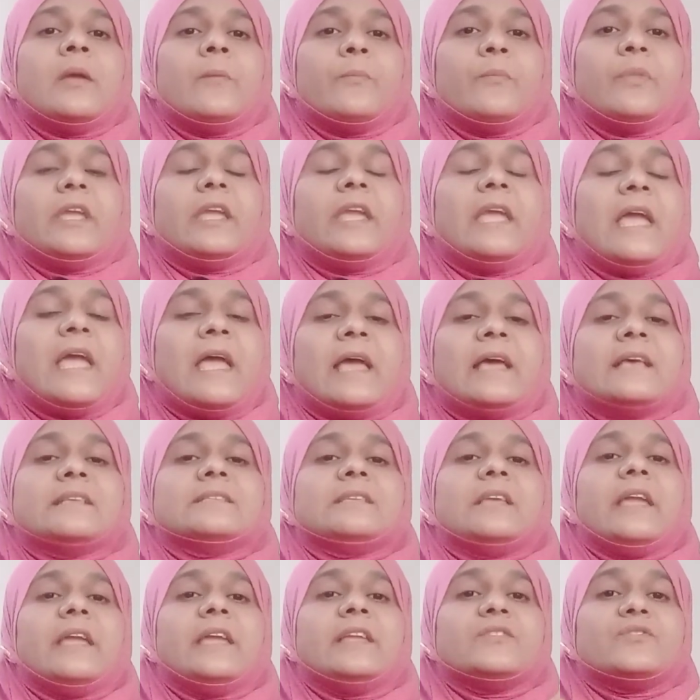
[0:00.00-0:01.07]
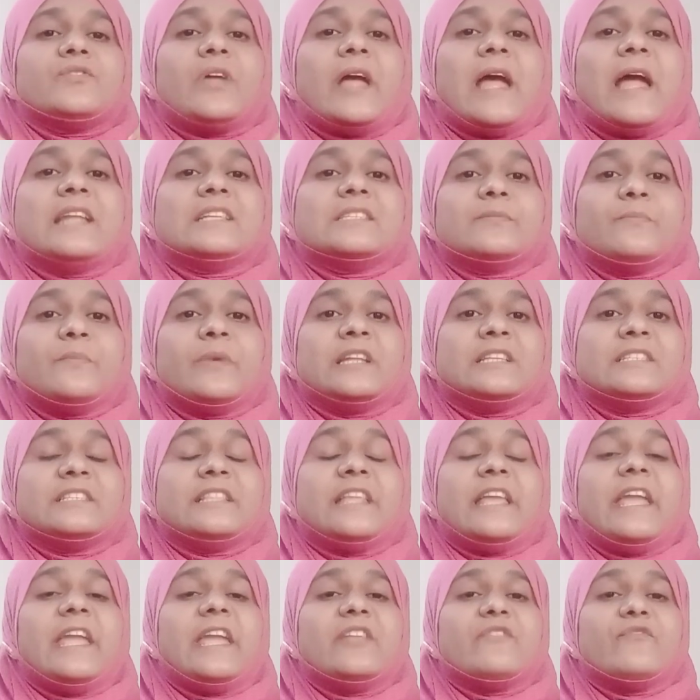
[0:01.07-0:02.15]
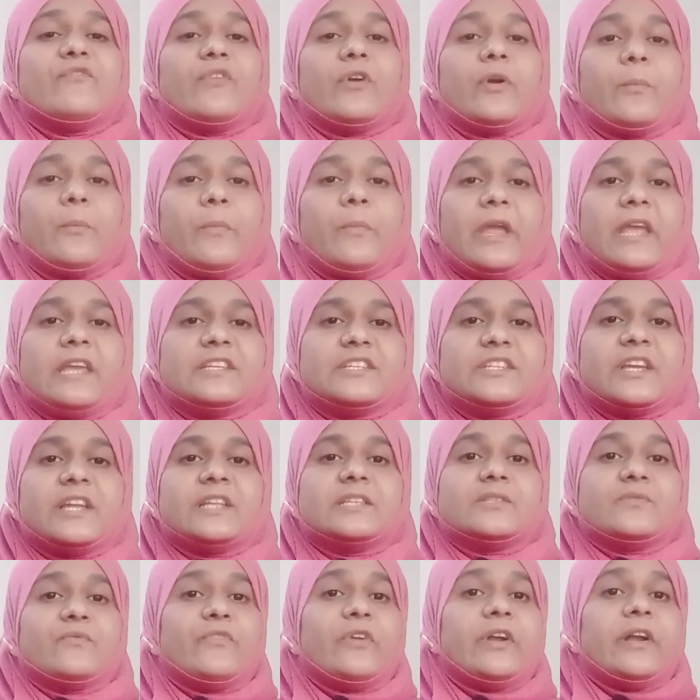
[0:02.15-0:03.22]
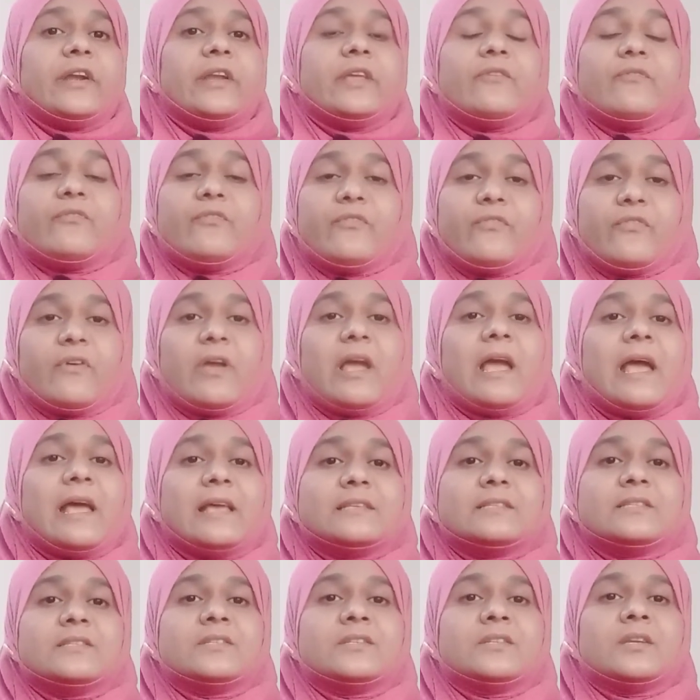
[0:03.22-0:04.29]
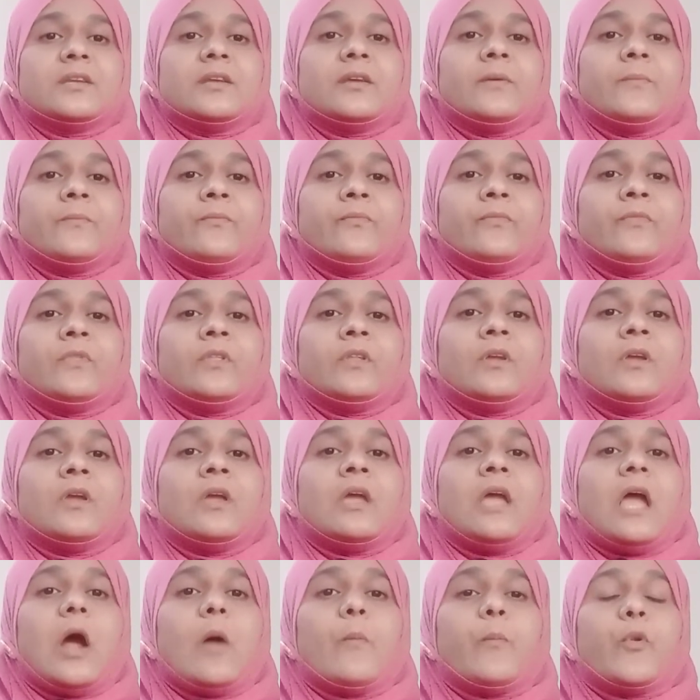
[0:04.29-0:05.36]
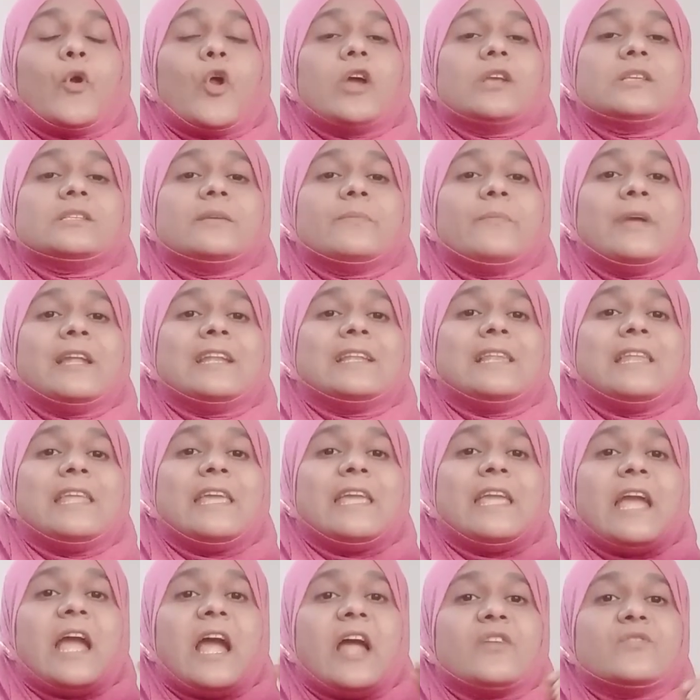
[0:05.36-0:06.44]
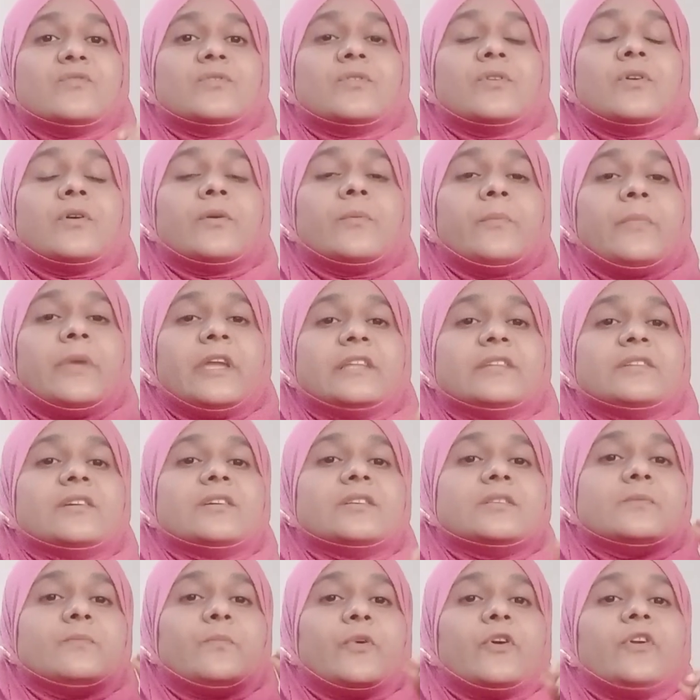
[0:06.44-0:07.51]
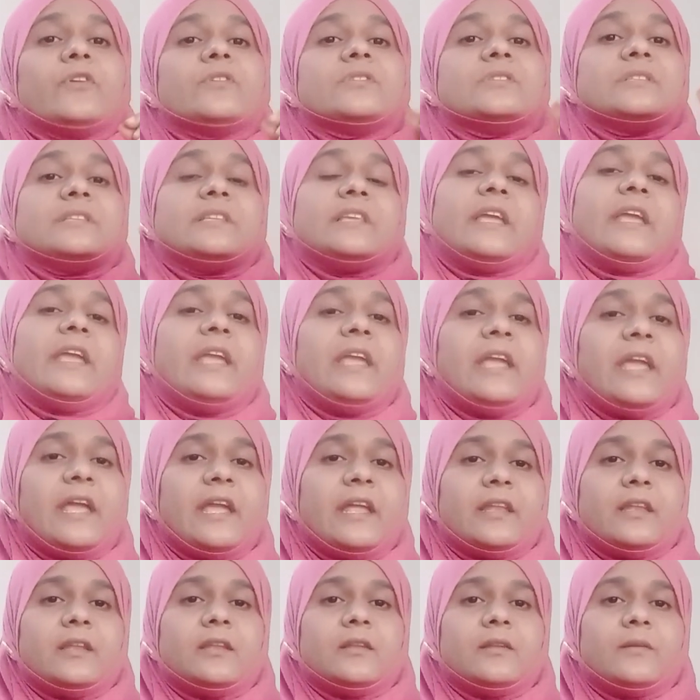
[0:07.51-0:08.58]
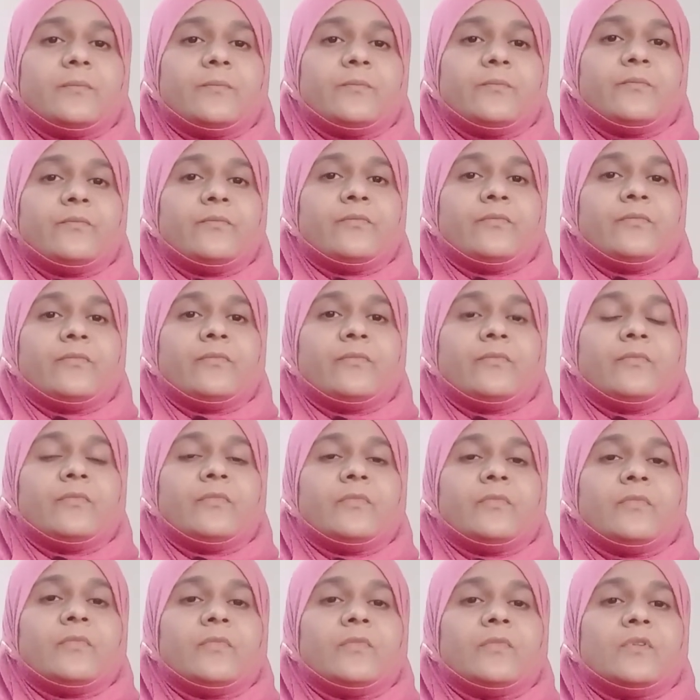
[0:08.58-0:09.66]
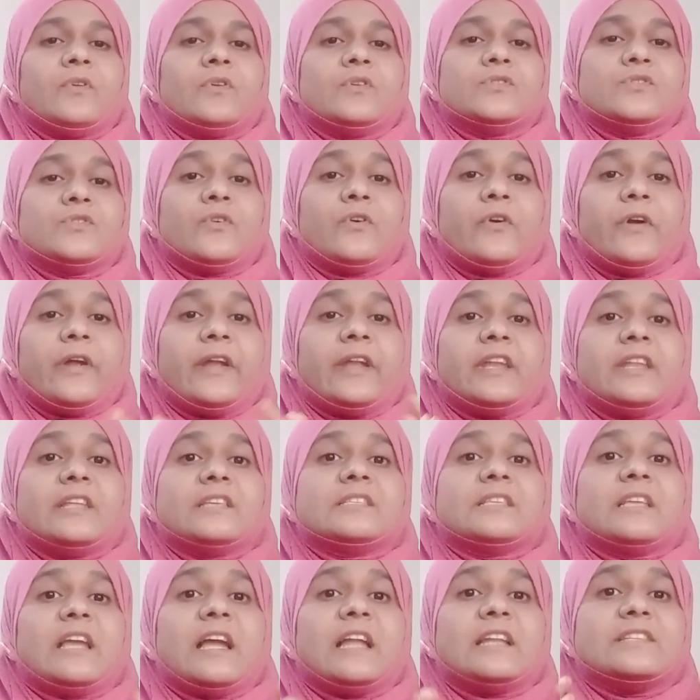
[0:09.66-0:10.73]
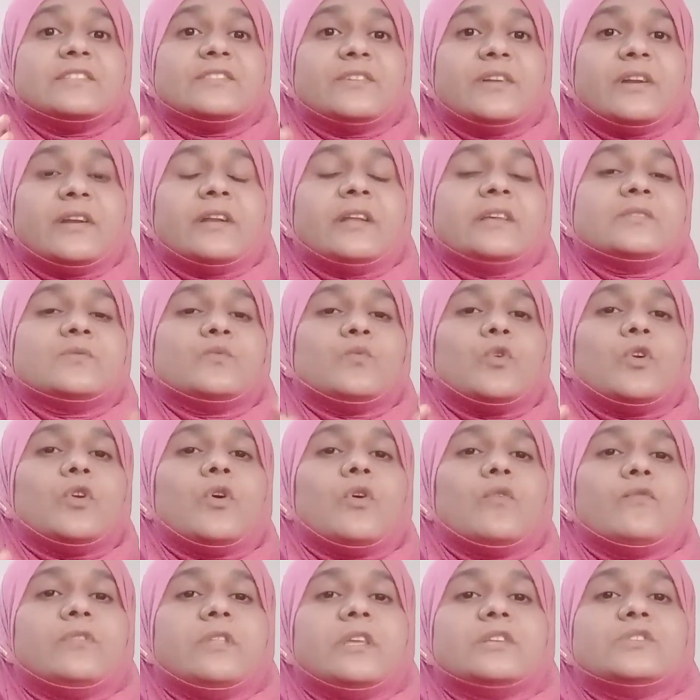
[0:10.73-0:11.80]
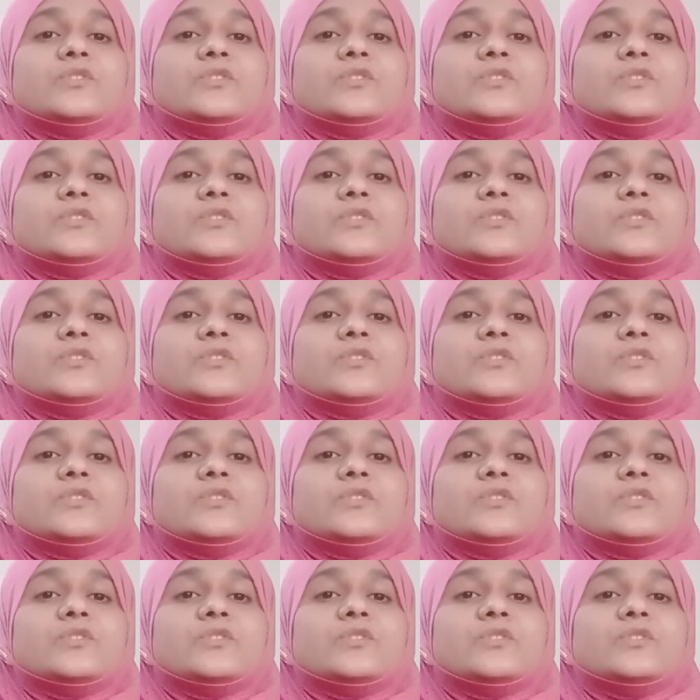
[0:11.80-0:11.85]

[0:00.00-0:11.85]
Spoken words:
because it transmits the informations very fast, approximately 100 meters per second. So it is considered as one of the